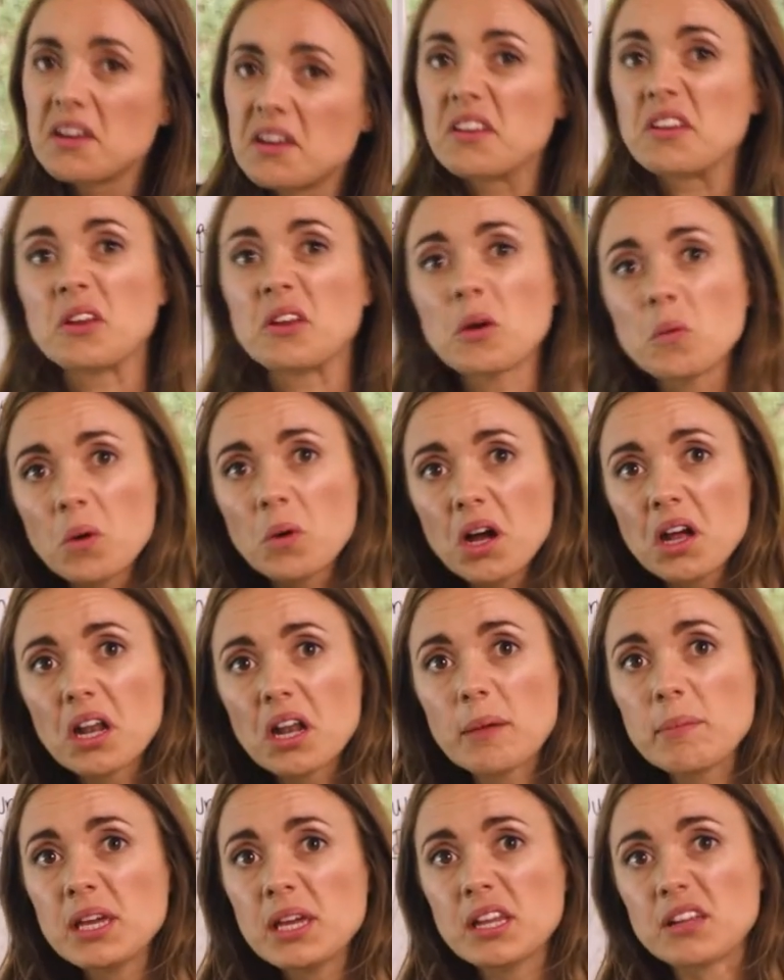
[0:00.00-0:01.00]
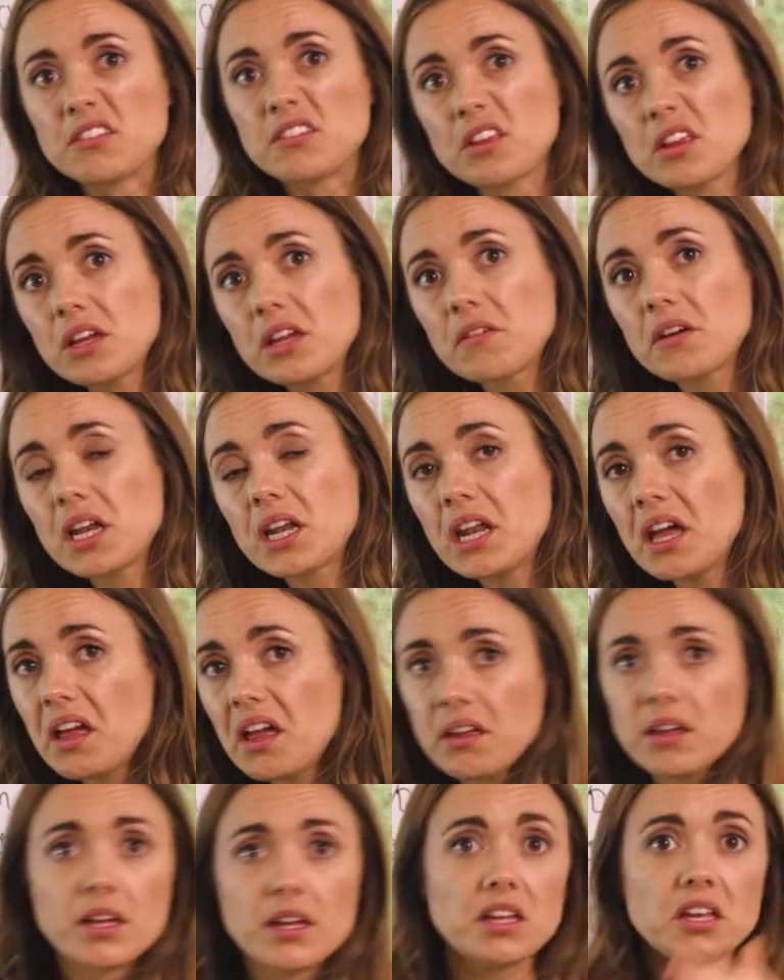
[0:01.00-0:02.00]
You know what? I'm here to tell you right
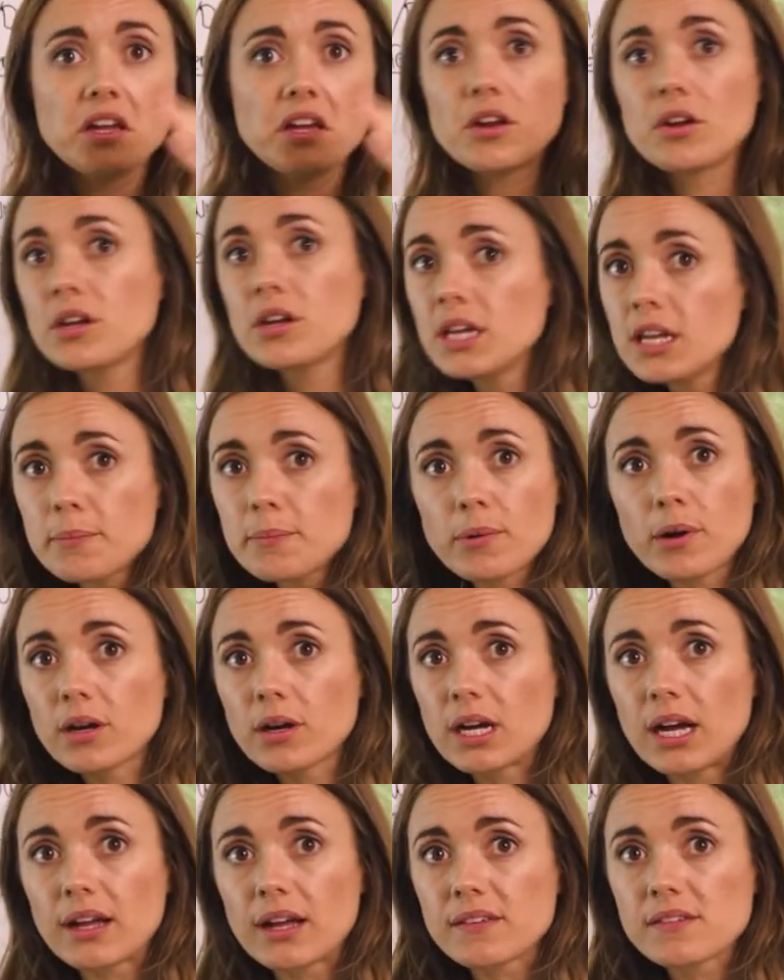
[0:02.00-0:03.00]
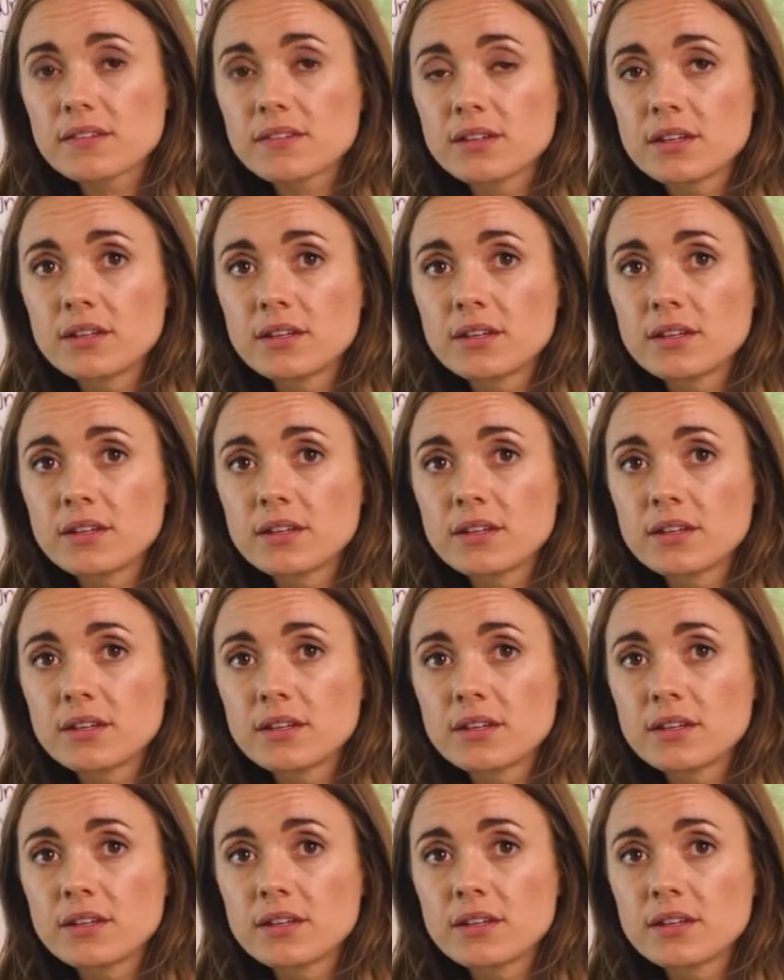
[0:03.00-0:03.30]
now, you don't need a podcast